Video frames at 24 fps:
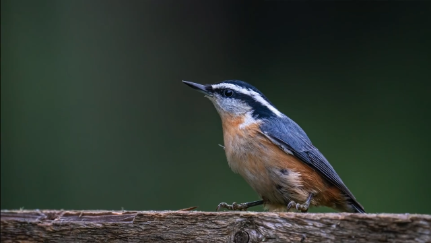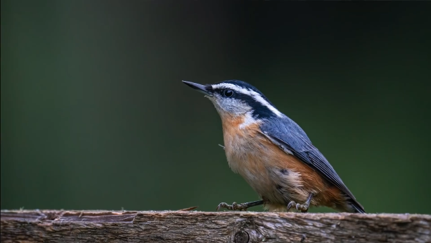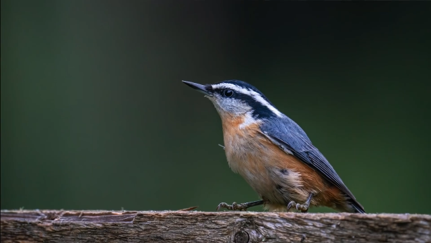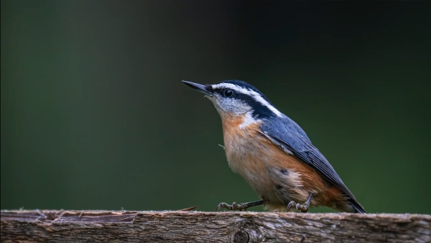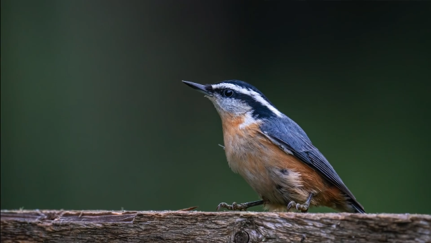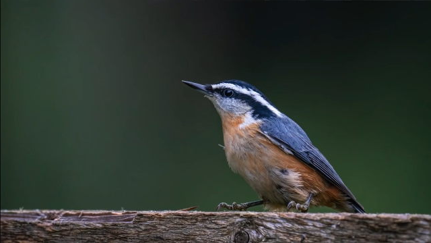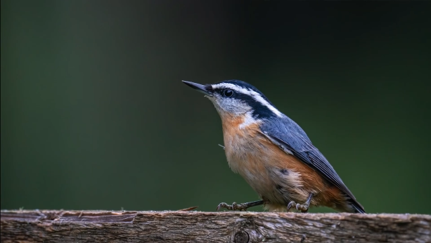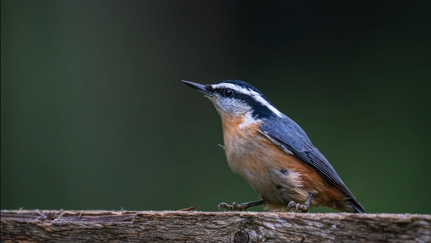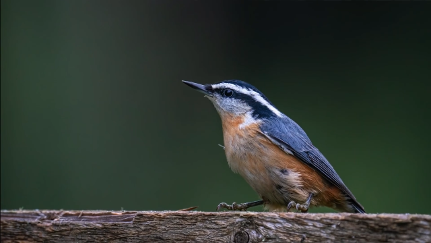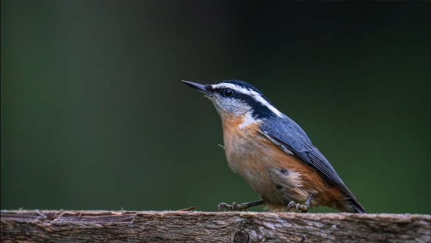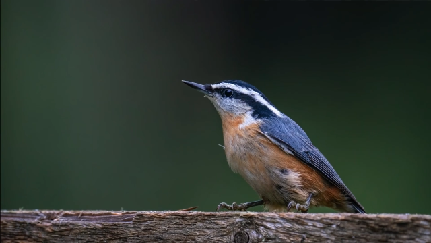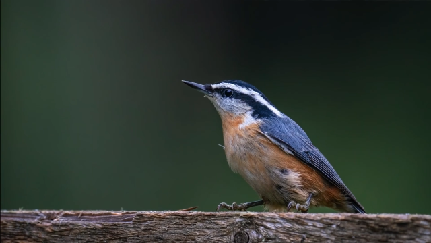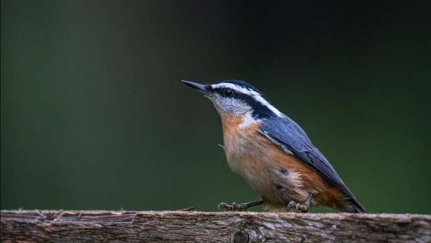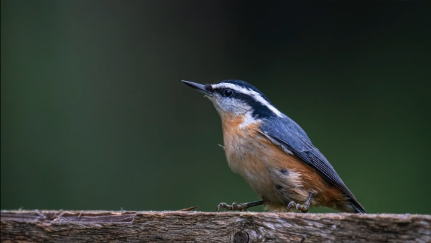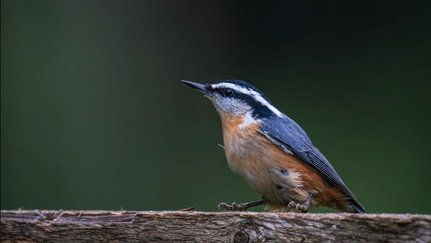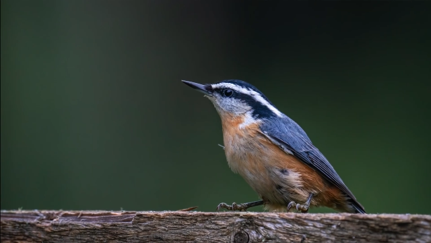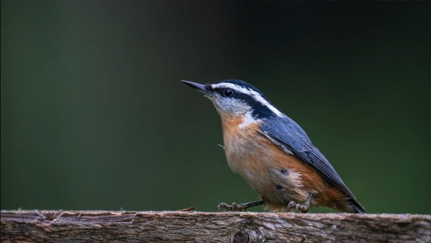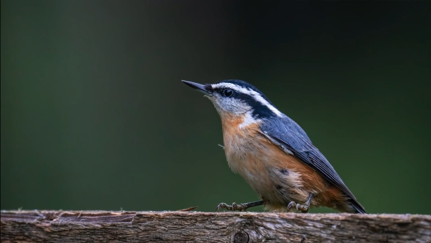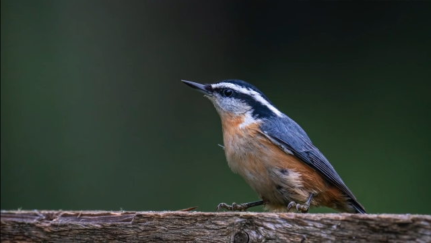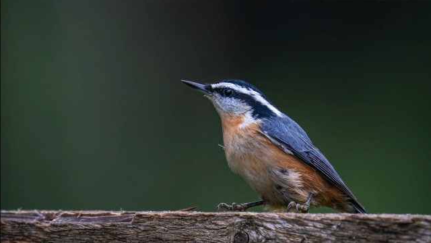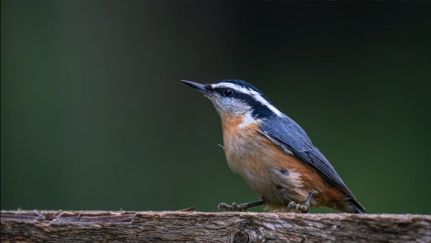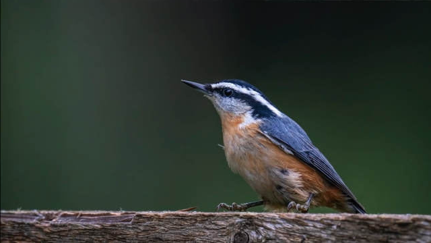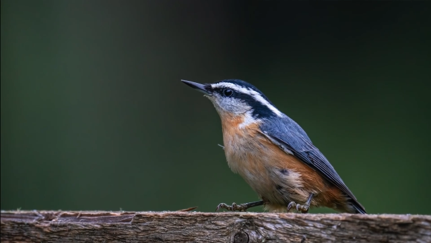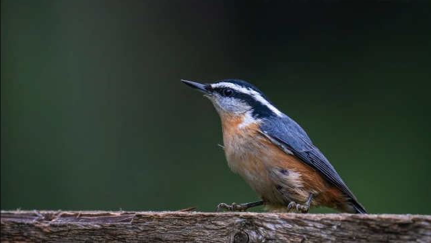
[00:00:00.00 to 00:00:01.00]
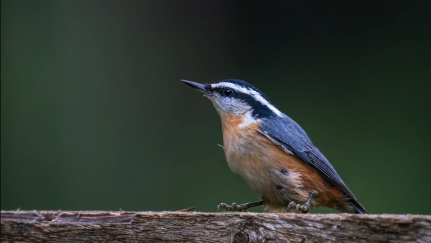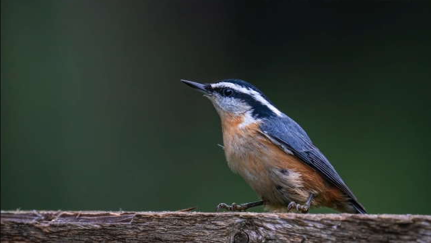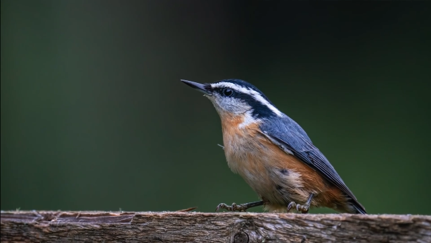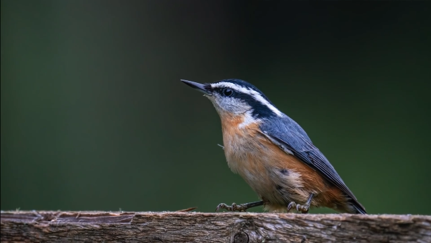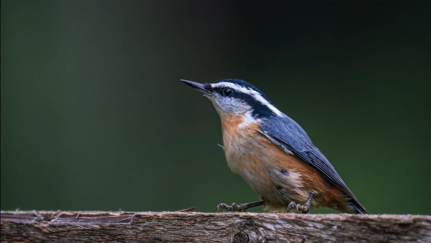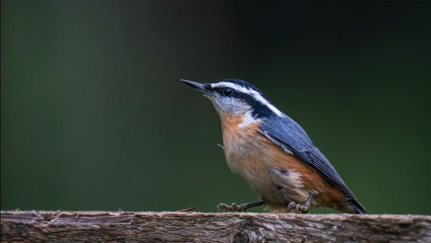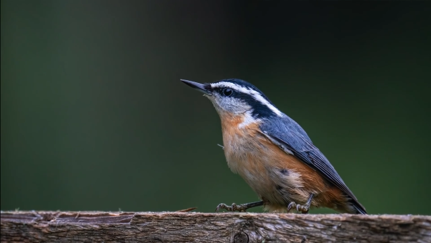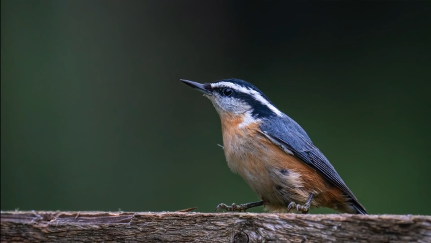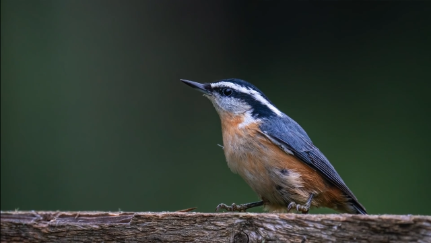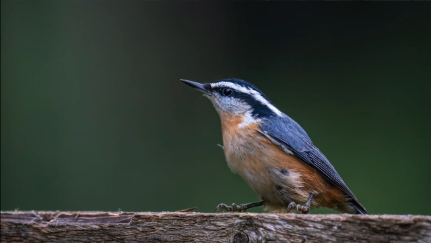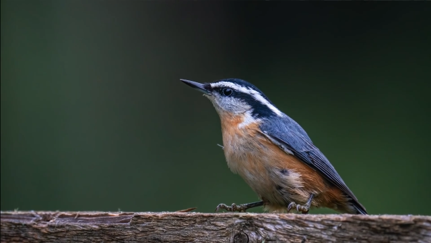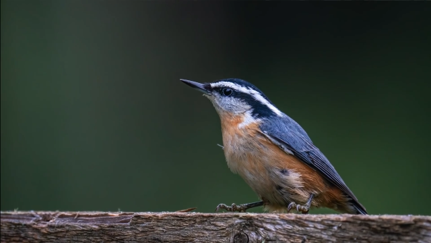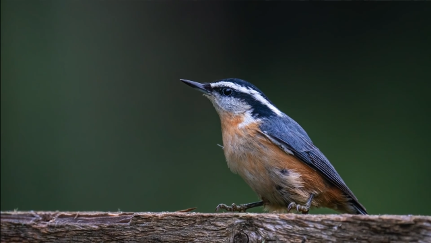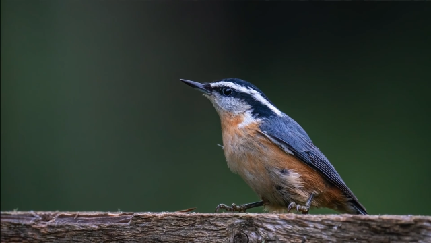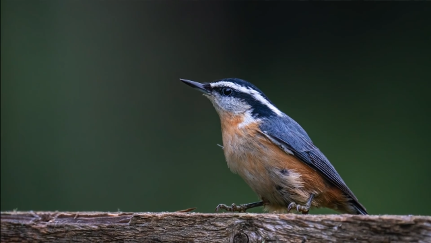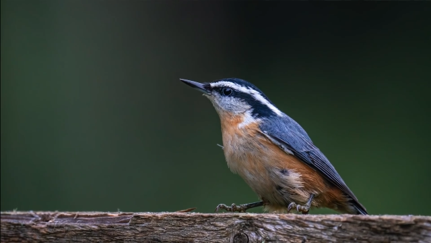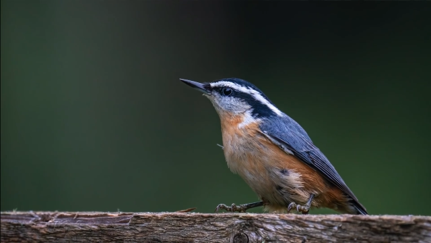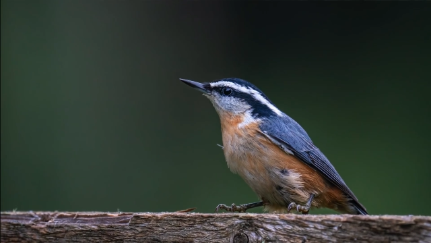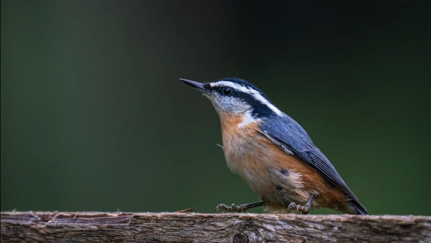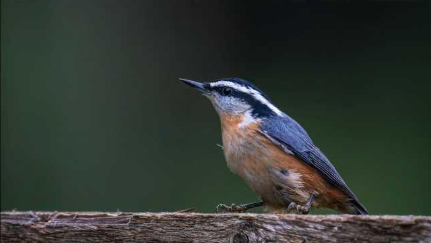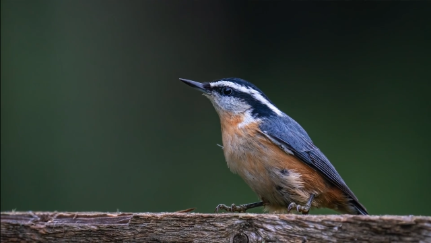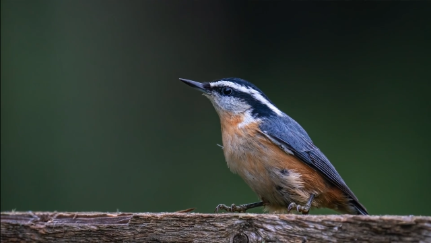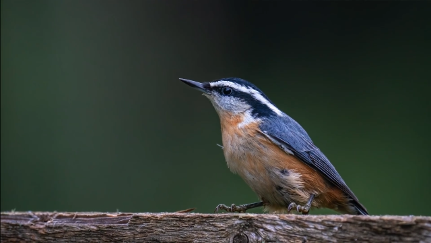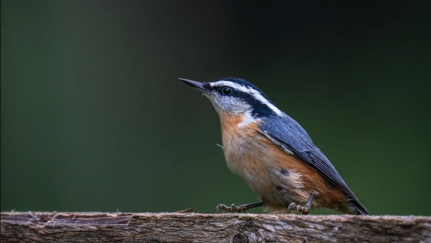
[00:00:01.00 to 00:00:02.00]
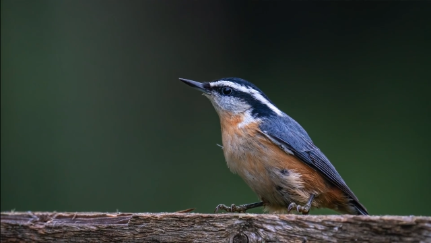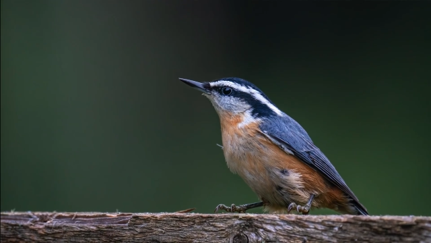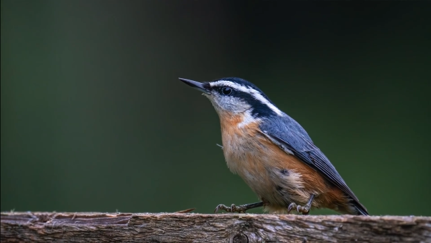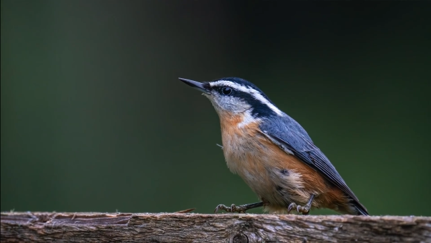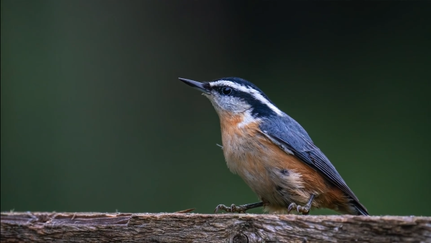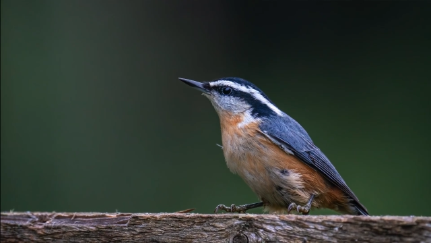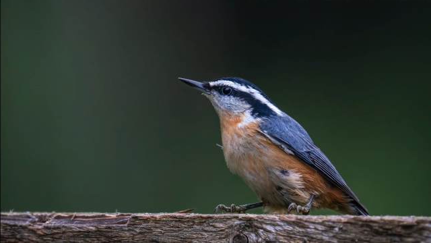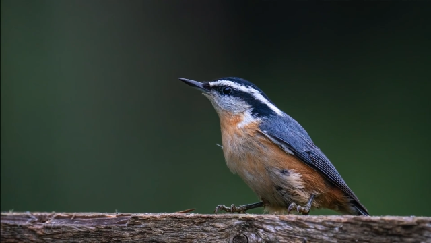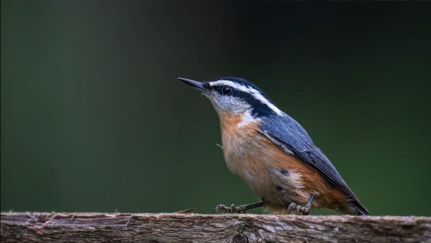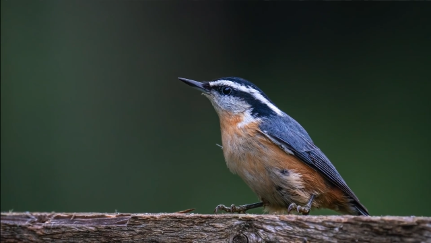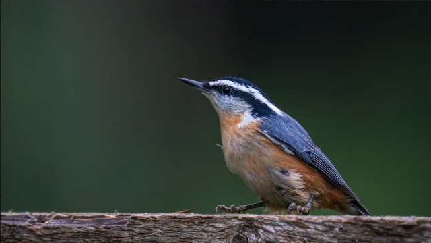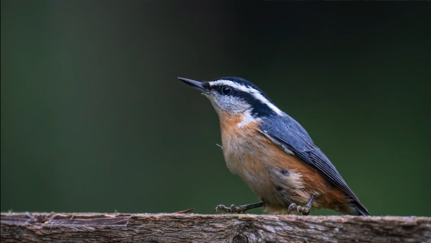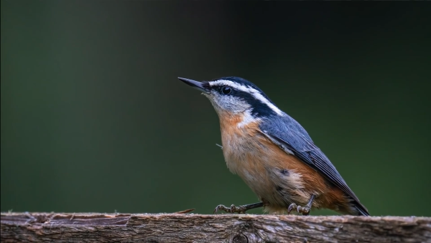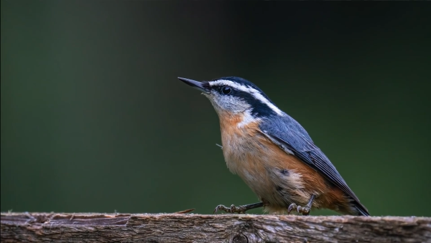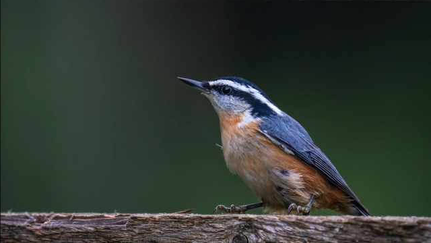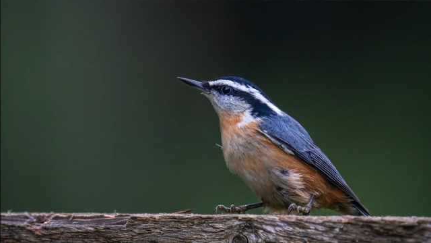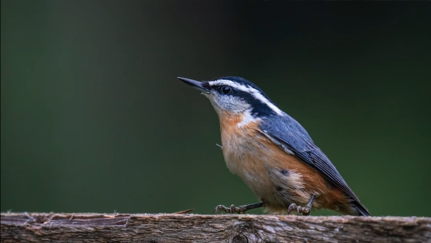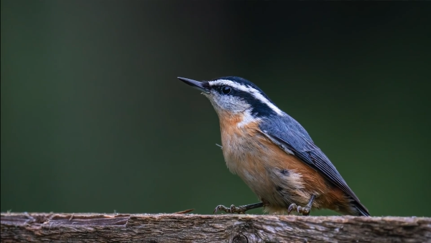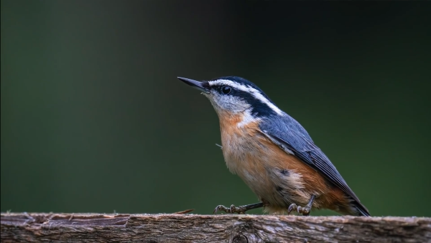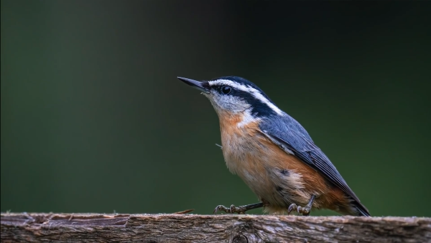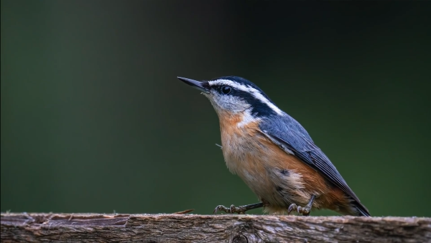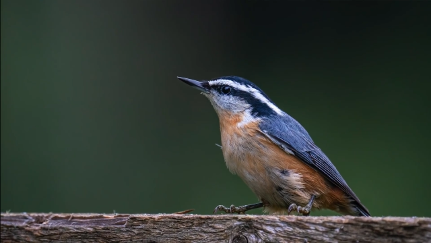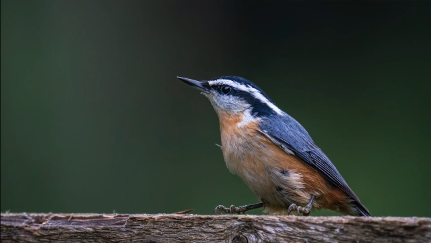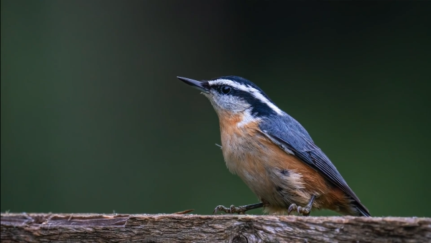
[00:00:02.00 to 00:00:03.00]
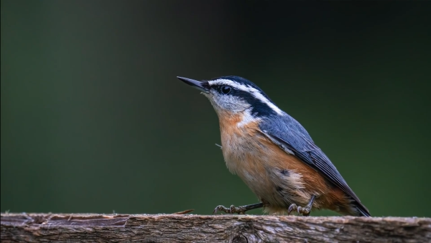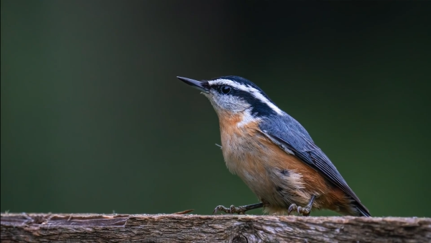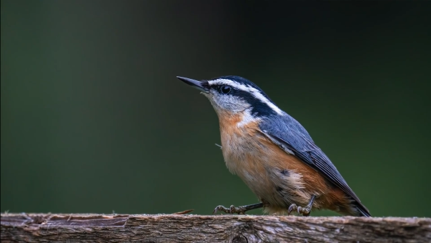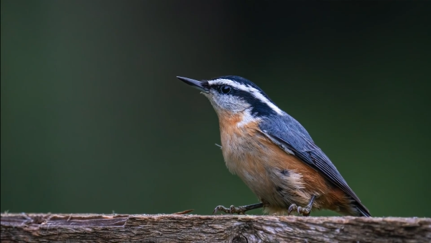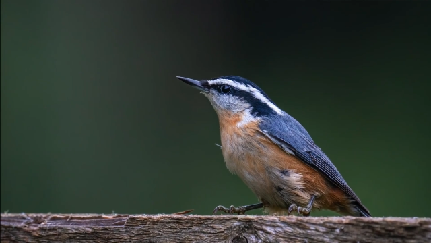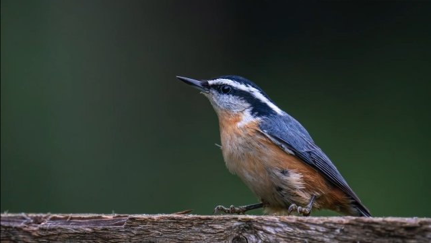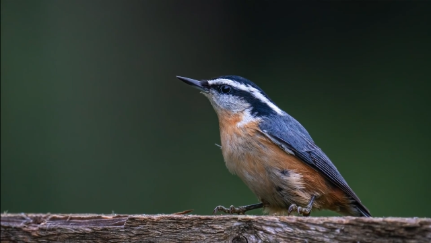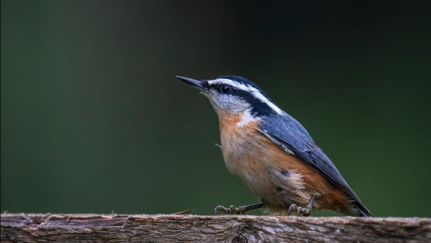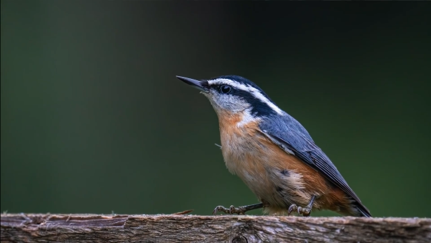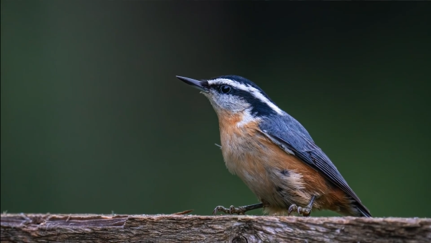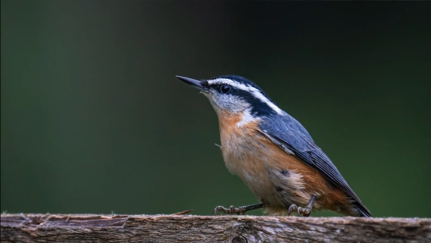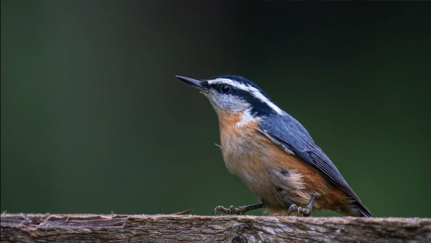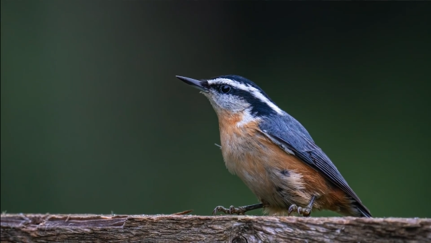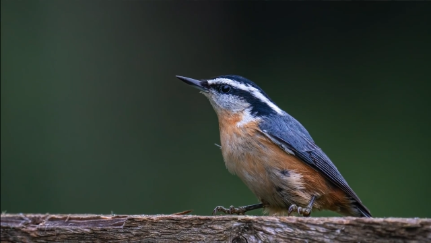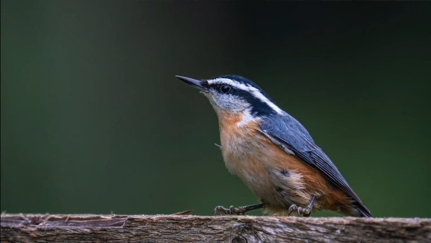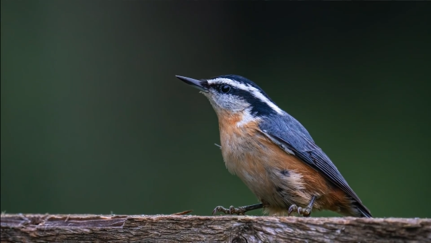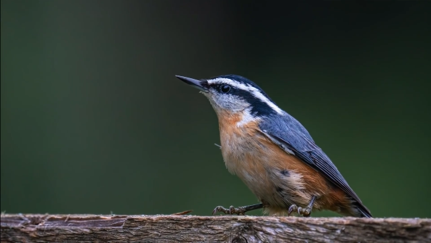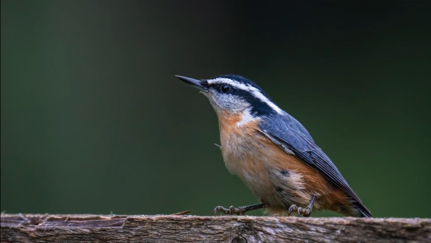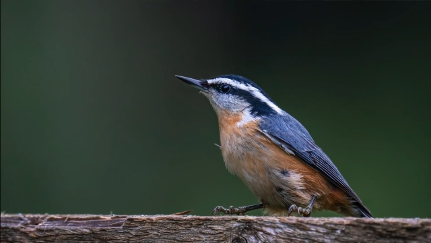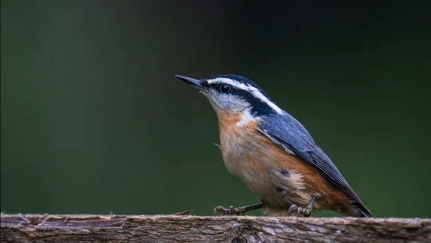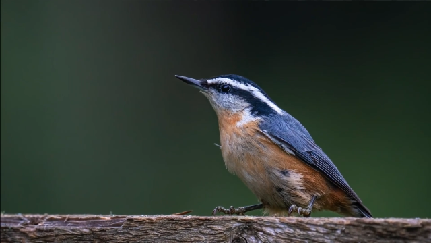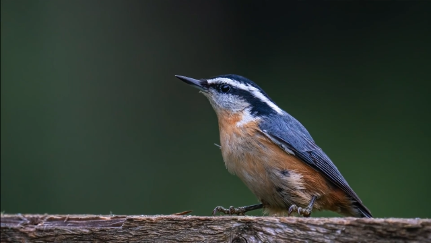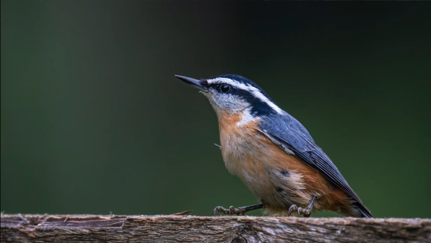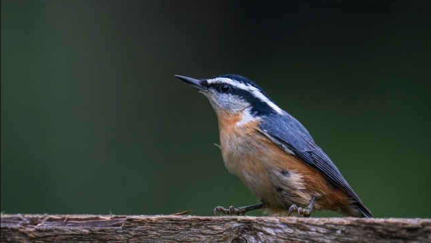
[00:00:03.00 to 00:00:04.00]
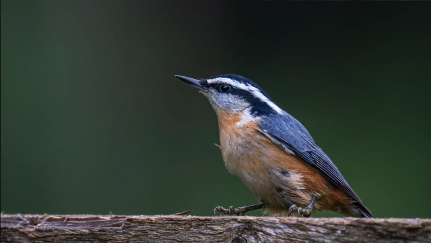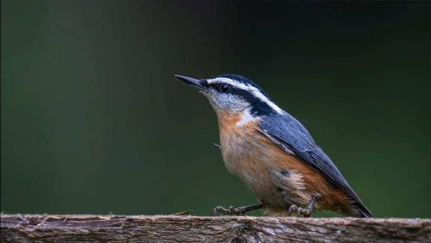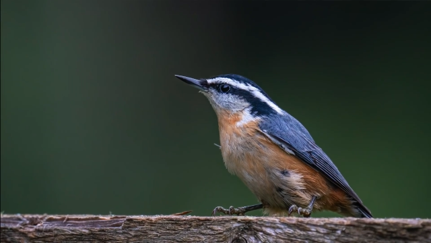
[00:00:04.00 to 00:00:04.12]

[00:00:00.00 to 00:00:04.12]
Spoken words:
[unreadable: no face in view]